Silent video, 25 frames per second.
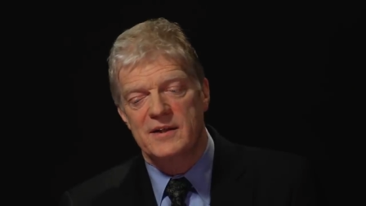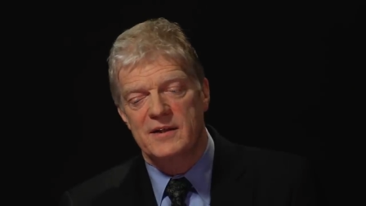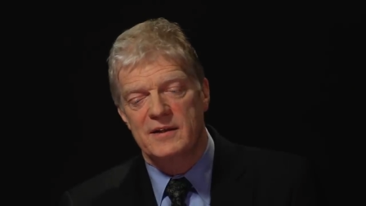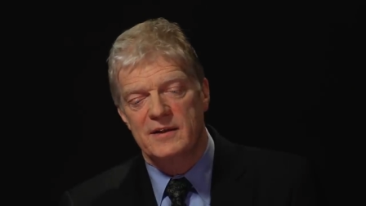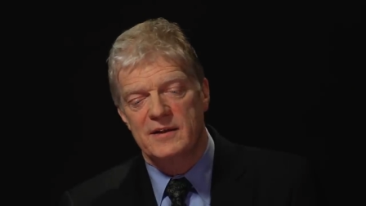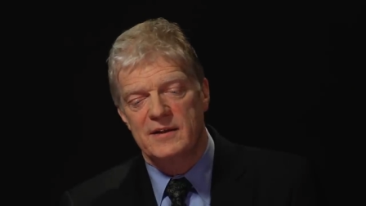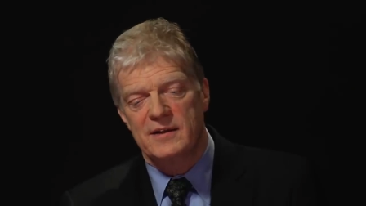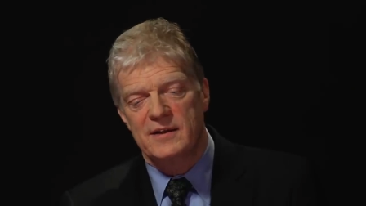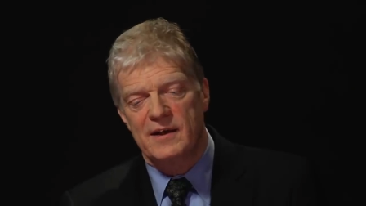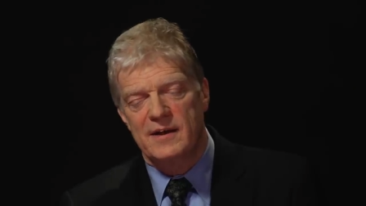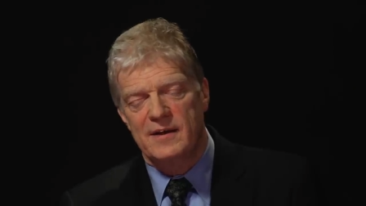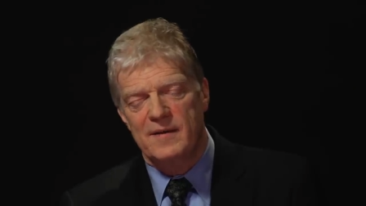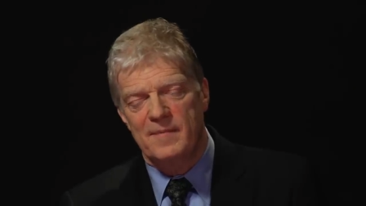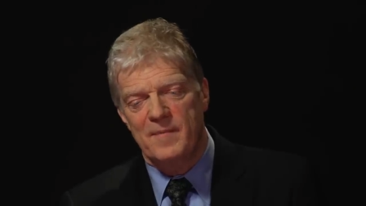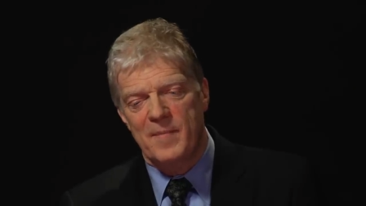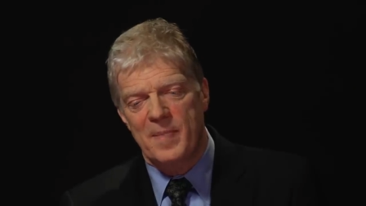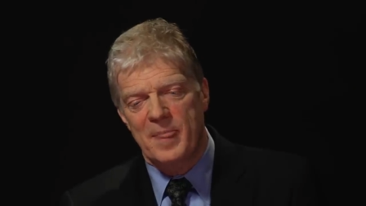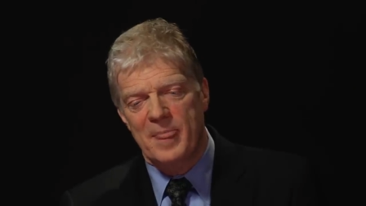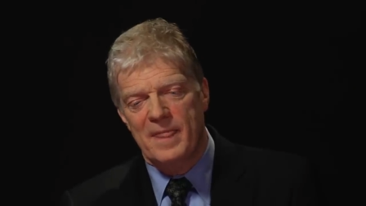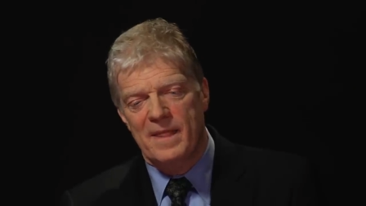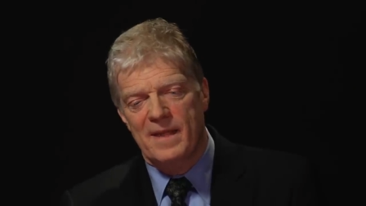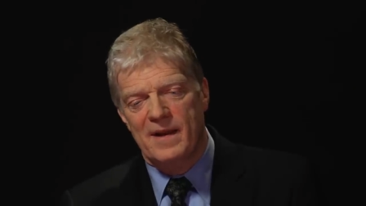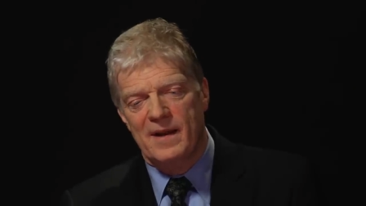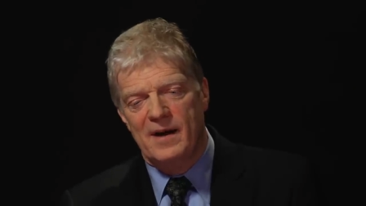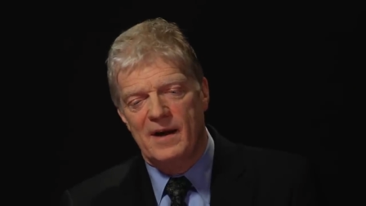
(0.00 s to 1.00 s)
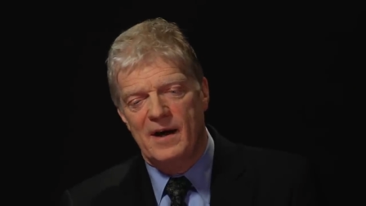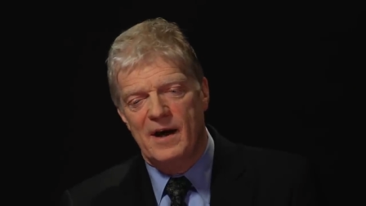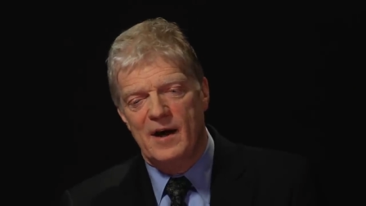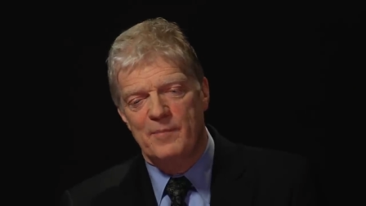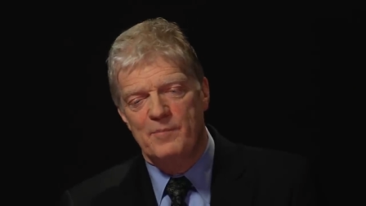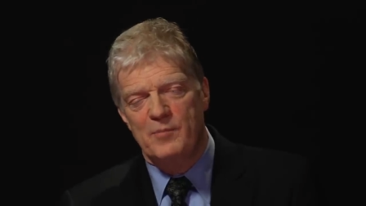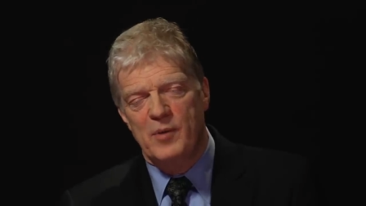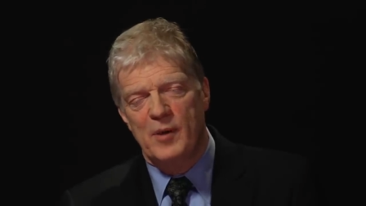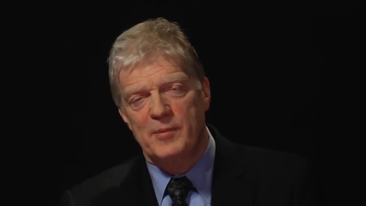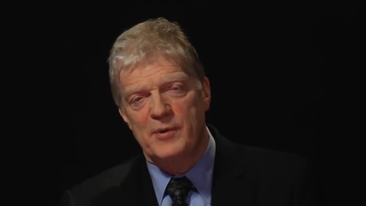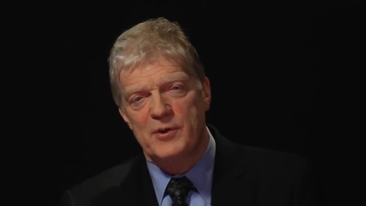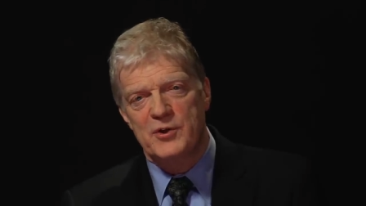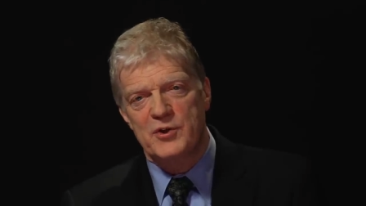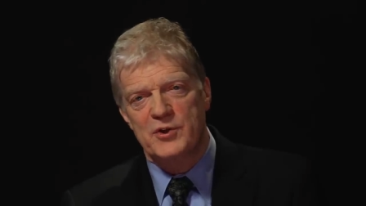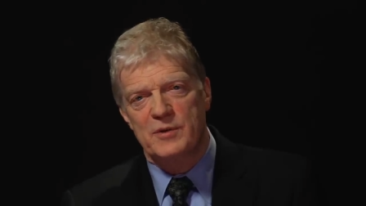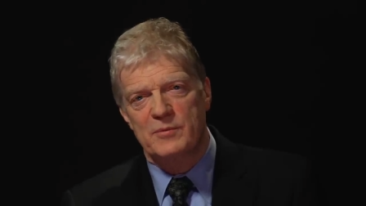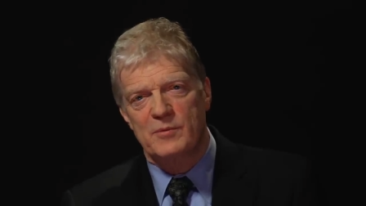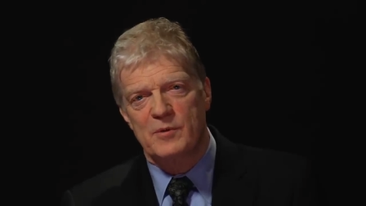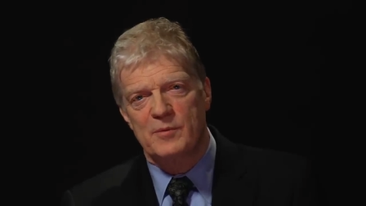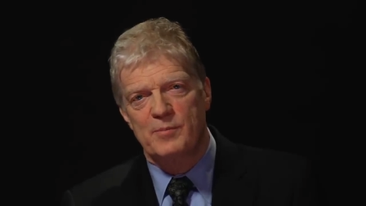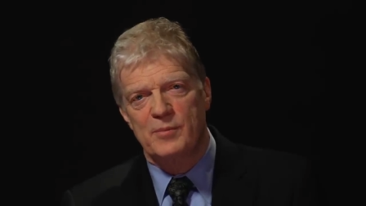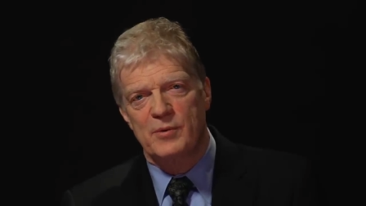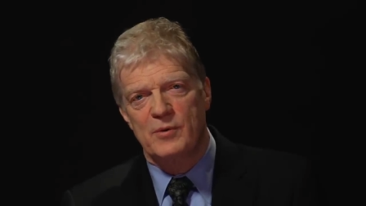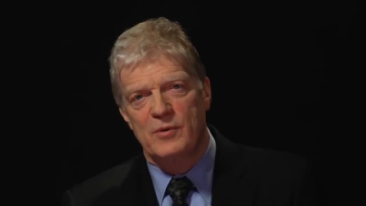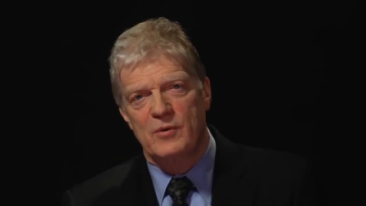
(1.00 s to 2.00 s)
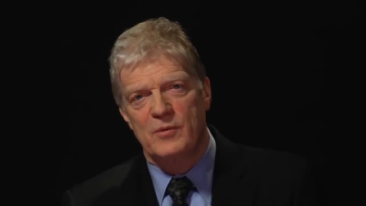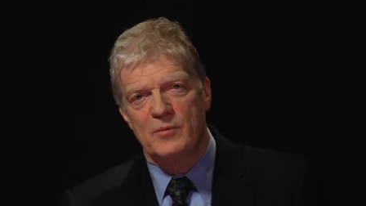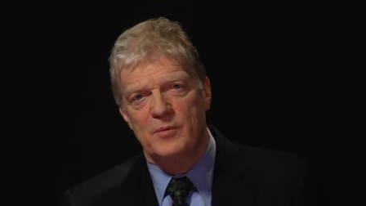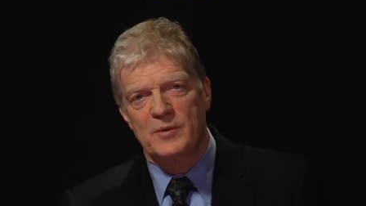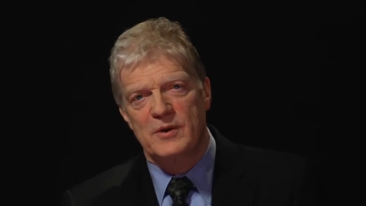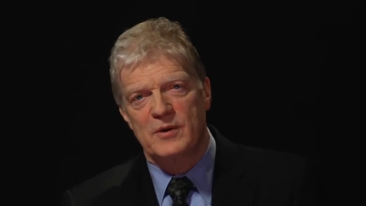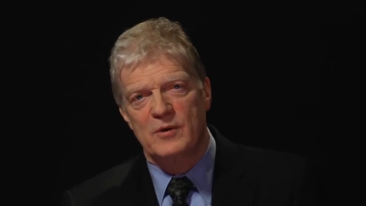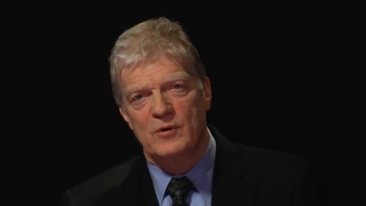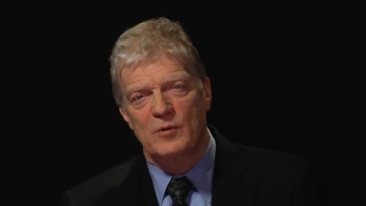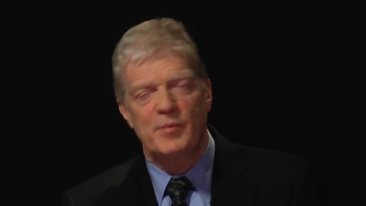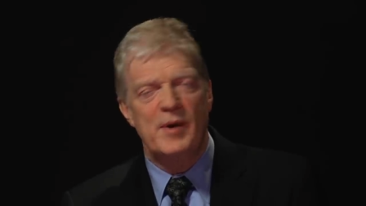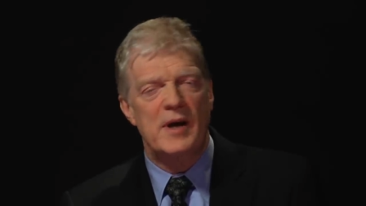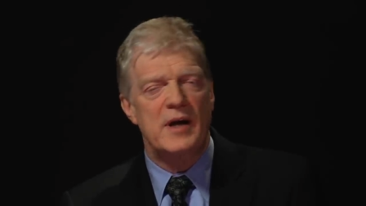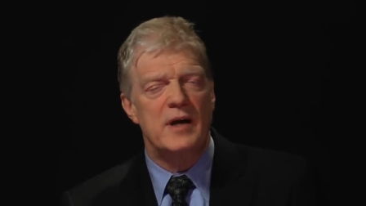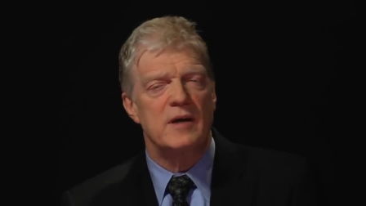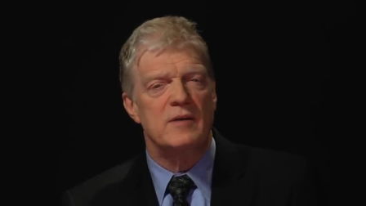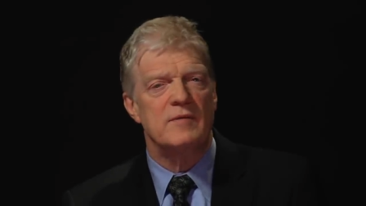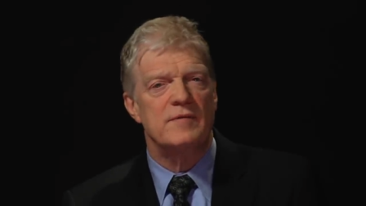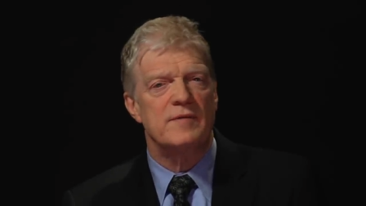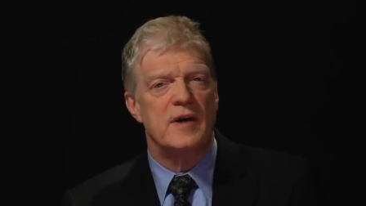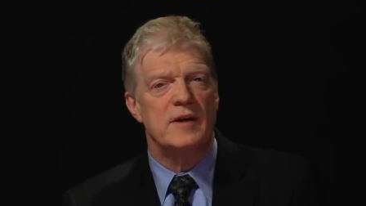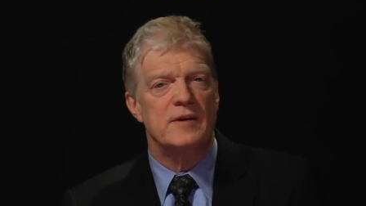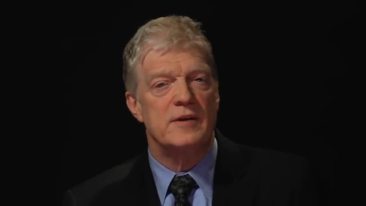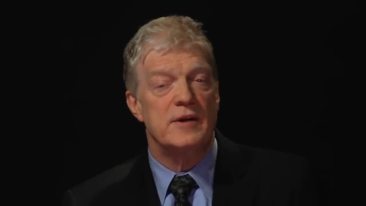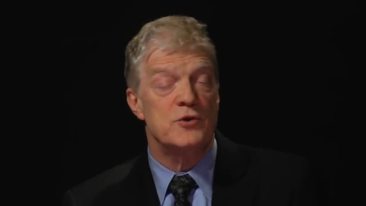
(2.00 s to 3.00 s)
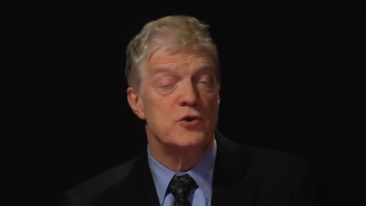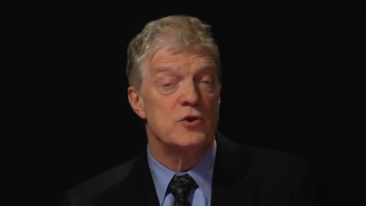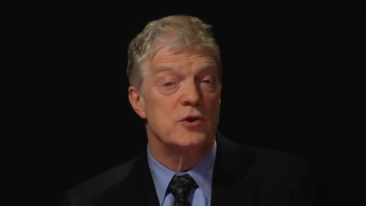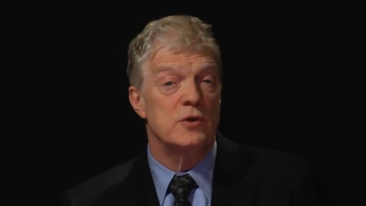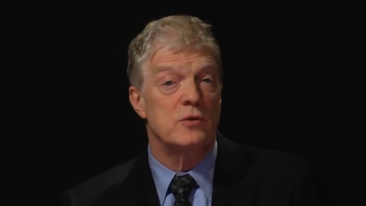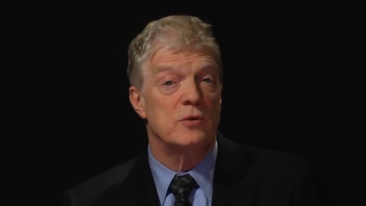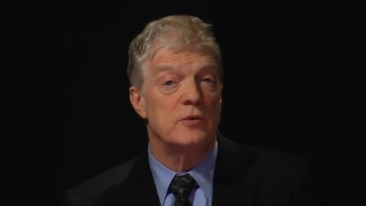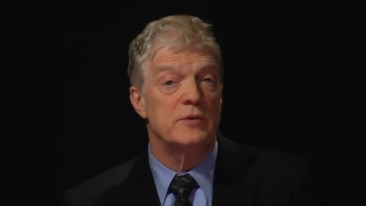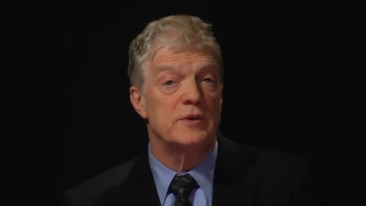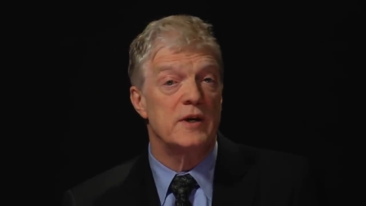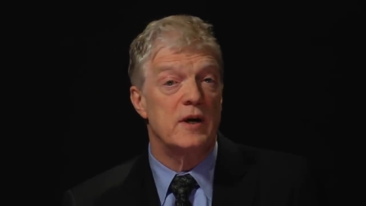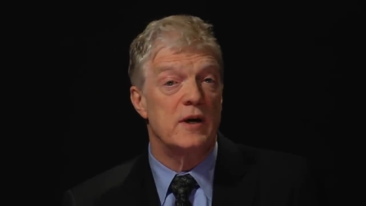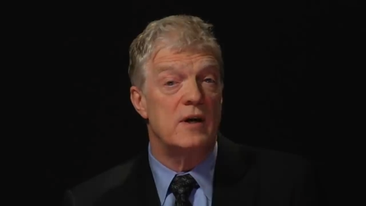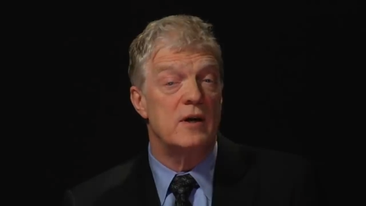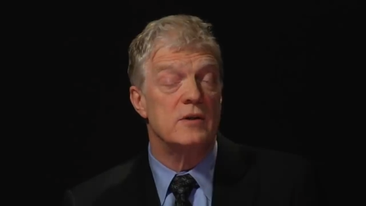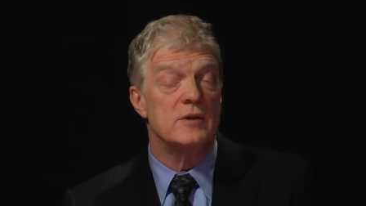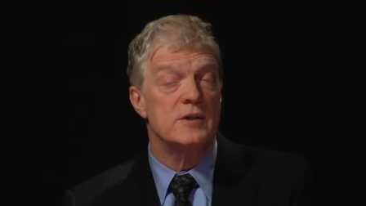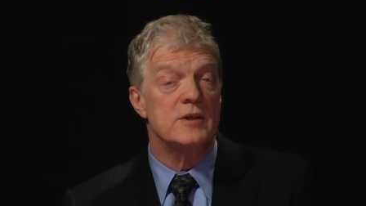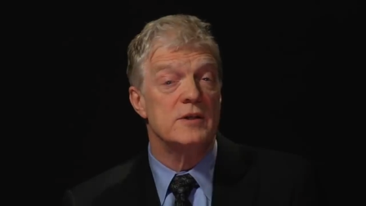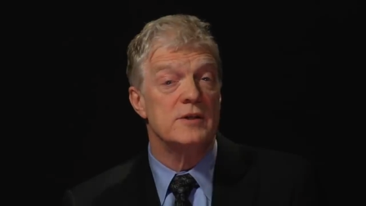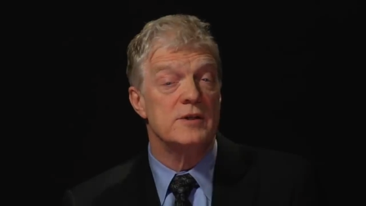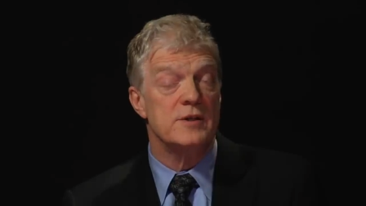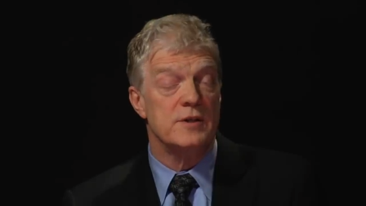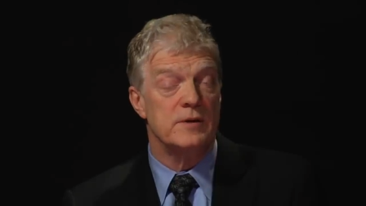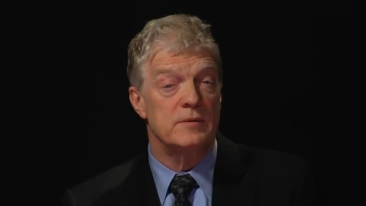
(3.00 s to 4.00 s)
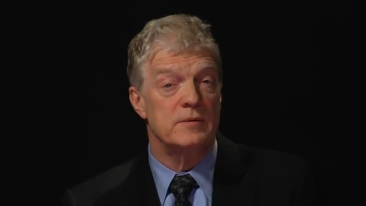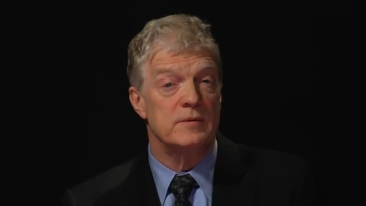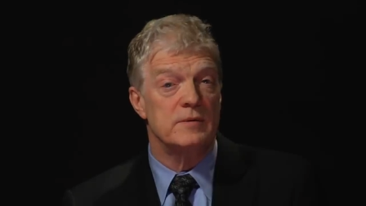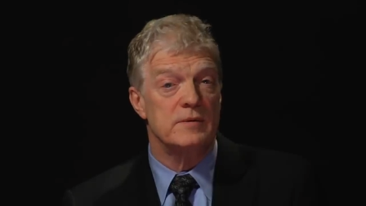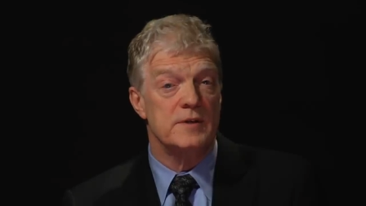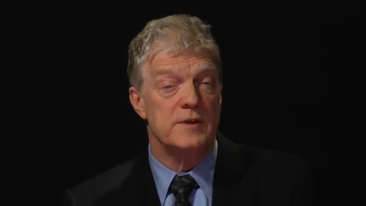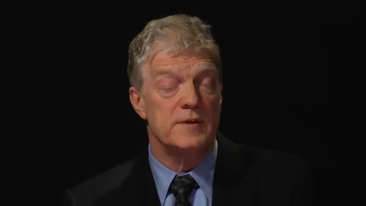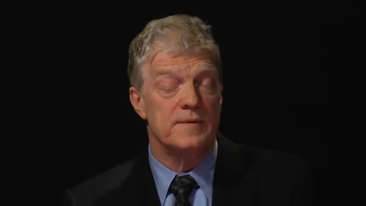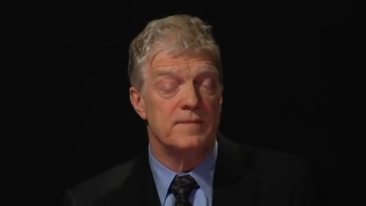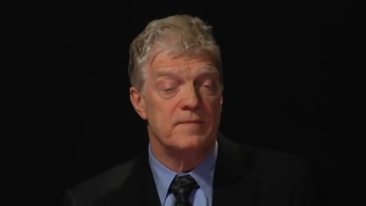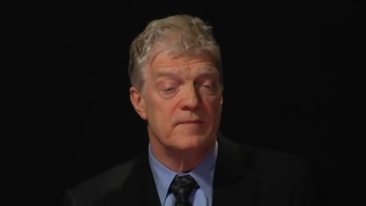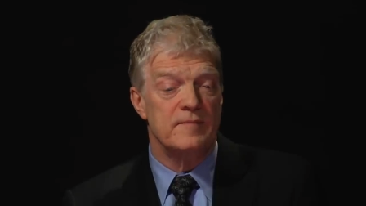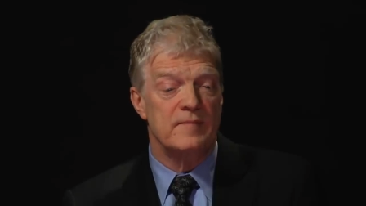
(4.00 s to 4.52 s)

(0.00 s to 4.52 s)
And I published a report with the Gulbenkian Foundation called The Arts in Schools.